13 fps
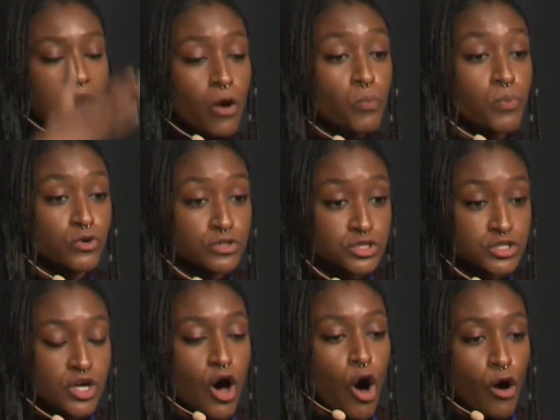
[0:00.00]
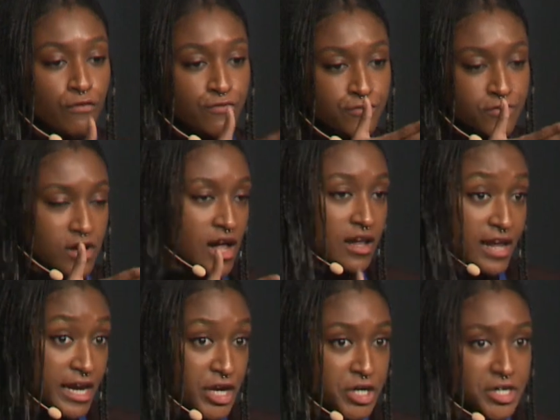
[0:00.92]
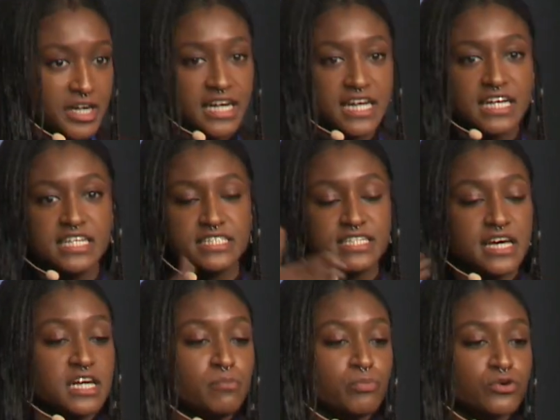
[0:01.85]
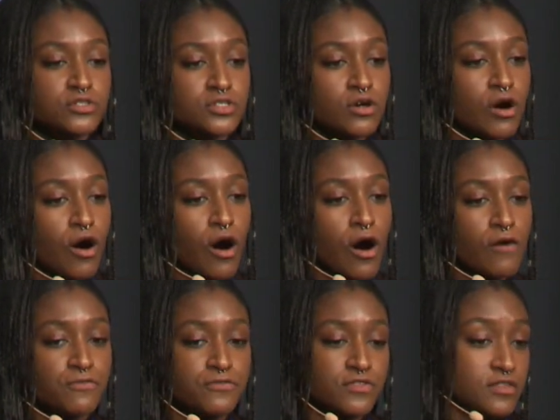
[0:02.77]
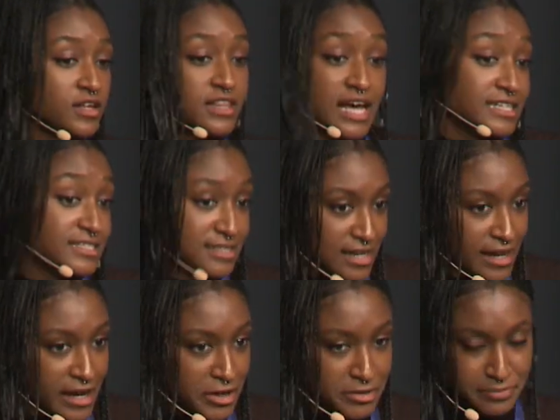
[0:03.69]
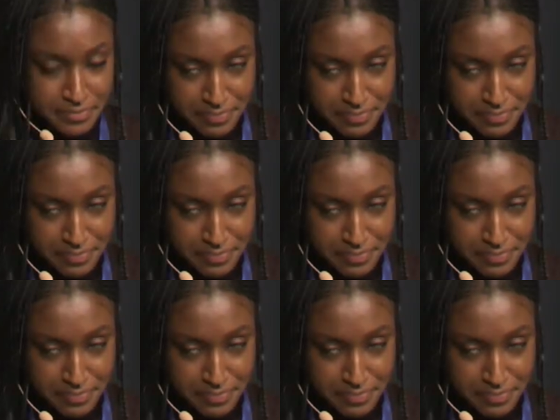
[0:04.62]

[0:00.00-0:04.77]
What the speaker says: output of a layer is the input of the next layer.